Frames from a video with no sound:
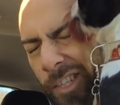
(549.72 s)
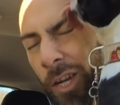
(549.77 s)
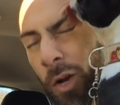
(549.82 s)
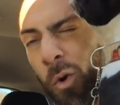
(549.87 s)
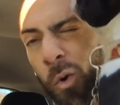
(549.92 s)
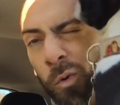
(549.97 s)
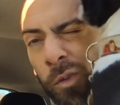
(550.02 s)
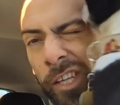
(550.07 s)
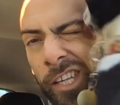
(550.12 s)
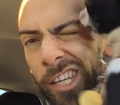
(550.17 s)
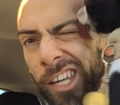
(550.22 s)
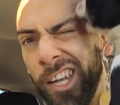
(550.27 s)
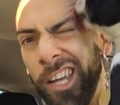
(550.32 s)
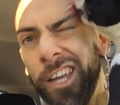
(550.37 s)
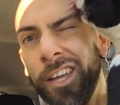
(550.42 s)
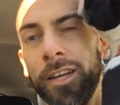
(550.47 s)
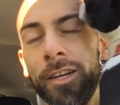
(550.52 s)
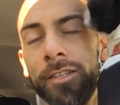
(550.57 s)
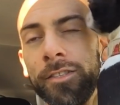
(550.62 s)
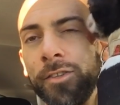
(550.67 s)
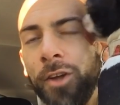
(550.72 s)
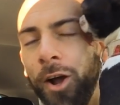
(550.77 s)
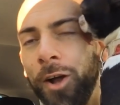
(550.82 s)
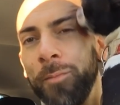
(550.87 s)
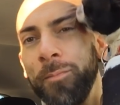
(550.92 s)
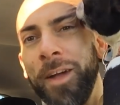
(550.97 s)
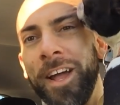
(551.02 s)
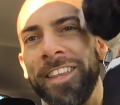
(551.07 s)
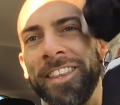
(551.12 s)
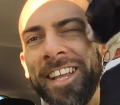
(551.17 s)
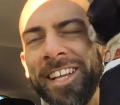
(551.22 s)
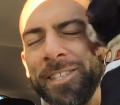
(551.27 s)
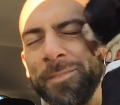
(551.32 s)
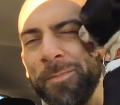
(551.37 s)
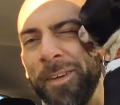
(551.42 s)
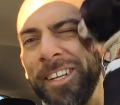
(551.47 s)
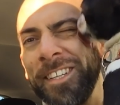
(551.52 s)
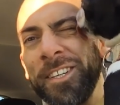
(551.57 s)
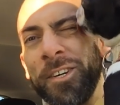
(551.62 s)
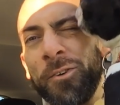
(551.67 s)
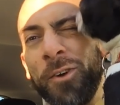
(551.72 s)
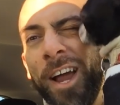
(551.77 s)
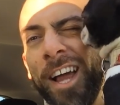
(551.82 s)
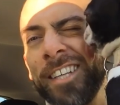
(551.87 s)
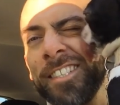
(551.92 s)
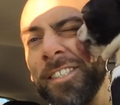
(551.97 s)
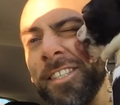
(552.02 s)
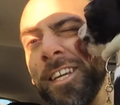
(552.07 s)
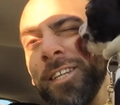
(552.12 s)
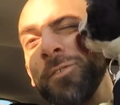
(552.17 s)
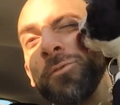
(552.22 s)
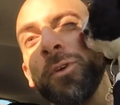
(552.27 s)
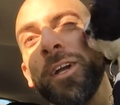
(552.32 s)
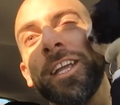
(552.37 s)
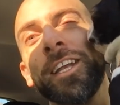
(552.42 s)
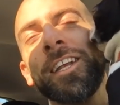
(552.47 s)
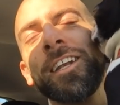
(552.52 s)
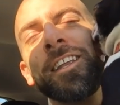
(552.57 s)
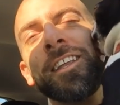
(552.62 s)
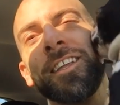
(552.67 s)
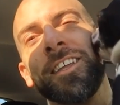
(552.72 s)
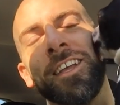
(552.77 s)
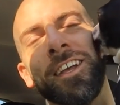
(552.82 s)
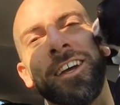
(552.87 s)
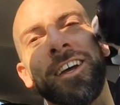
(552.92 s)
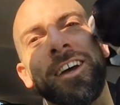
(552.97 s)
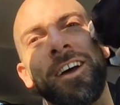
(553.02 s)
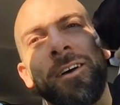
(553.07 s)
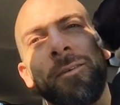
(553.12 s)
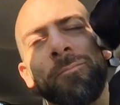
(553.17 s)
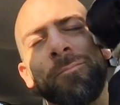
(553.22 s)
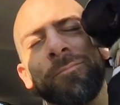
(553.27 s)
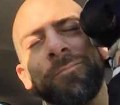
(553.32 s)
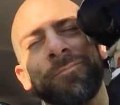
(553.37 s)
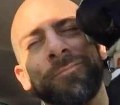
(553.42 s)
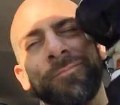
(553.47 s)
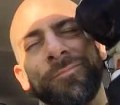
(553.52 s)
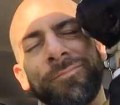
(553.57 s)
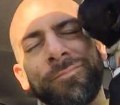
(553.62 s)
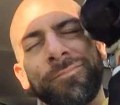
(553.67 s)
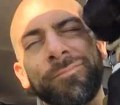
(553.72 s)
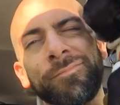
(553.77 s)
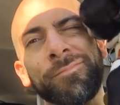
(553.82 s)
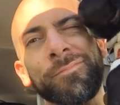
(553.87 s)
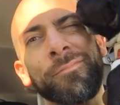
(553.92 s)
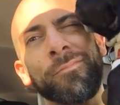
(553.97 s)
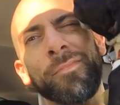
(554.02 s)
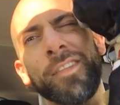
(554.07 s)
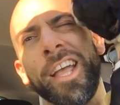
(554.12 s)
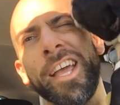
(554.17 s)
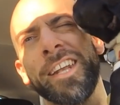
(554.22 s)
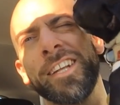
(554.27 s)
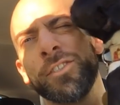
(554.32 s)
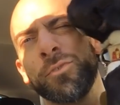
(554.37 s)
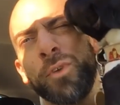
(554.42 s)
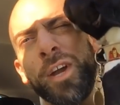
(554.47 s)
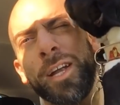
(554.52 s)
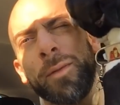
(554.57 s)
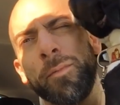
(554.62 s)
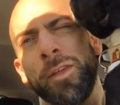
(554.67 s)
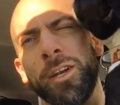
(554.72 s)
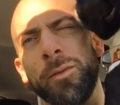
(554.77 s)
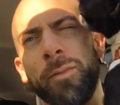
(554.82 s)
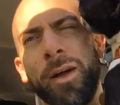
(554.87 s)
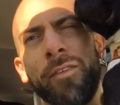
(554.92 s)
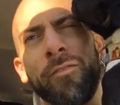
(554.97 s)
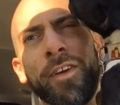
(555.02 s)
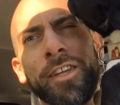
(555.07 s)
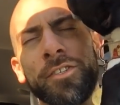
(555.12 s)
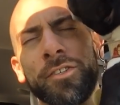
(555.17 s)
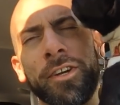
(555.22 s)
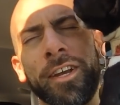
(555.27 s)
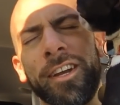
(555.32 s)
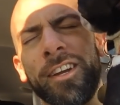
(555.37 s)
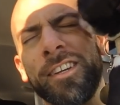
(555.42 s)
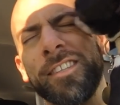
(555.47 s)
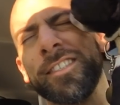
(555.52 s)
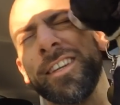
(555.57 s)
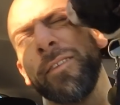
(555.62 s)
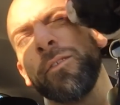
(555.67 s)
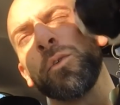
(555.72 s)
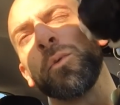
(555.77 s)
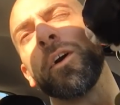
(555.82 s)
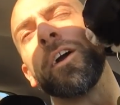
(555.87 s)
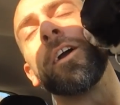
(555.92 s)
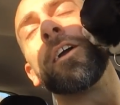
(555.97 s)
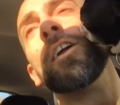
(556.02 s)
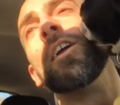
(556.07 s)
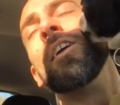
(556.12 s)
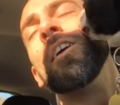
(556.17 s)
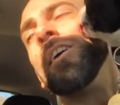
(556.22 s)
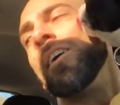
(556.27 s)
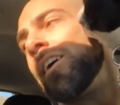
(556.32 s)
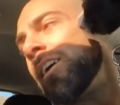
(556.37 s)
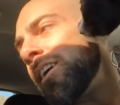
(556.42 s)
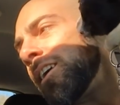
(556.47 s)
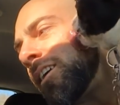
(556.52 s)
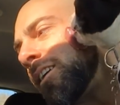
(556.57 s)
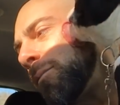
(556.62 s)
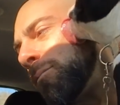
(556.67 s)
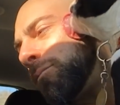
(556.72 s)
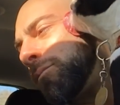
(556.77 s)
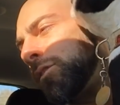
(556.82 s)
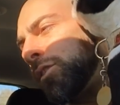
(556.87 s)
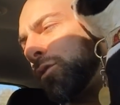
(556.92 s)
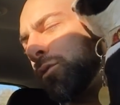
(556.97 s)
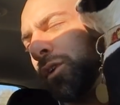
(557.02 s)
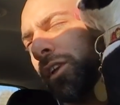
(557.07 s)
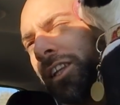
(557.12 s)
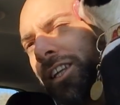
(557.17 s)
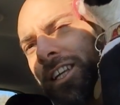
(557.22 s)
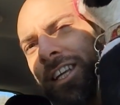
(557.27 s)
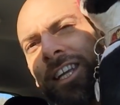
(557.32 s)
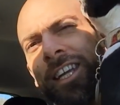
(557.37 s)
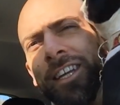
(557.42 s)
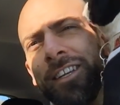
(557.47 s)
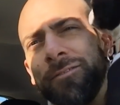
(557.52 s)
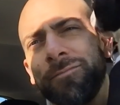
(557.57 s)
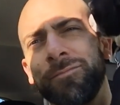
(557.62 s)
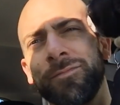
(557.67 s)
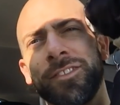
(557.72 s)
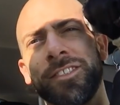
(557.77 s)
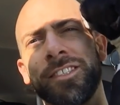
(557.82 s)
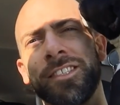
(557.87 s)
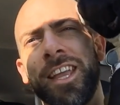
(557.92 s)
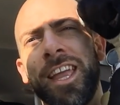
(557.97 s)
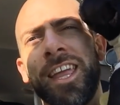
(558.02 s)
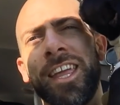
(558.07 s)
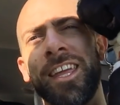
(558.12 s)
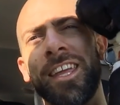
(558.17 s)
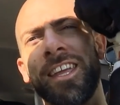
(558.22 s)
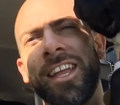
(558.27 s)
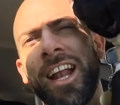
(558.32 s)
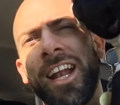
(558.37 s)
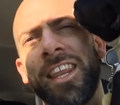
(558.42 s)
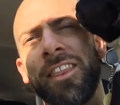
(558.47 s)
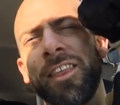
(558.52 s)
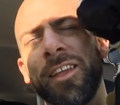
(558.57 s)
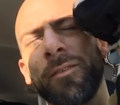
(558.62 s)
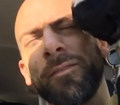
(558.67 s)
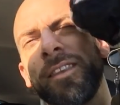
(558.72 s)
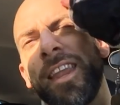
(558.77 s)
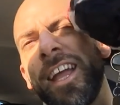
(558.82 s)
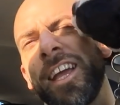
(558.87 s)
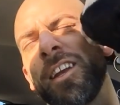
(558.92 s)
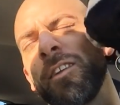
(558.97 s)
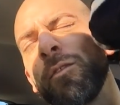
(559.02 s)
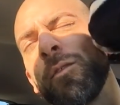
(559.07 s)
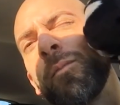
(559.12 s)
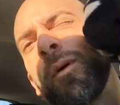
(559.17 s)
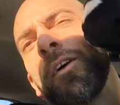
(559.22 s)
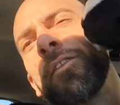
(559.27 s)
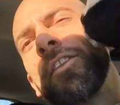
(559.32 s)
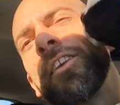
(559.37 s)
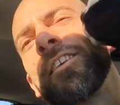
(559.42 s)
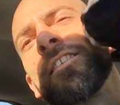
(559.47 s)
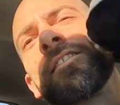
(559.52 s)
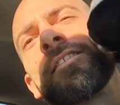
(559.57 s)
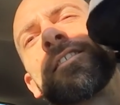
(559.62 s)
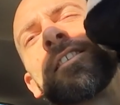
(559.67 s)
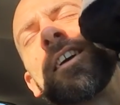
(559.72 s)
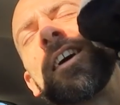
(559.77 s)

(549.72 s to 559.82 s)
the only dog bed that's been crash test rated, and it's recommended by veterinarians everywhere. You really can't say anything negative about this.